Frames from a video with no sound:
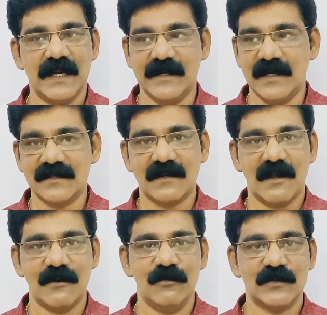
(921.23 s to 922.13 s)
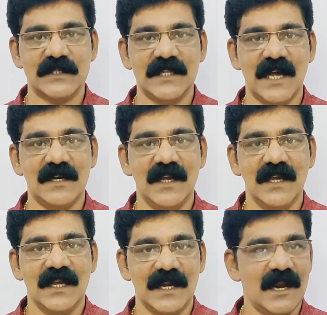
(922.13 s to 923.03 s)
Little skunk, you see that
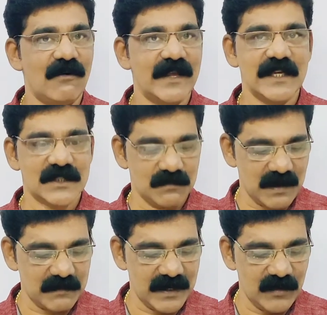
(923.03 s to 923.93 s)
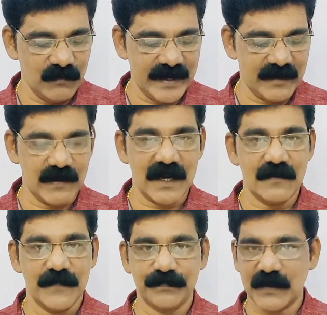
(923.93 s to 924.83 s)
he loved his mummy very
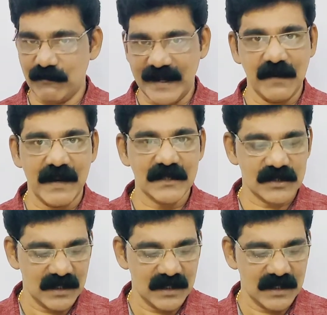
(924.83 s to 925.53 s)
well, very much,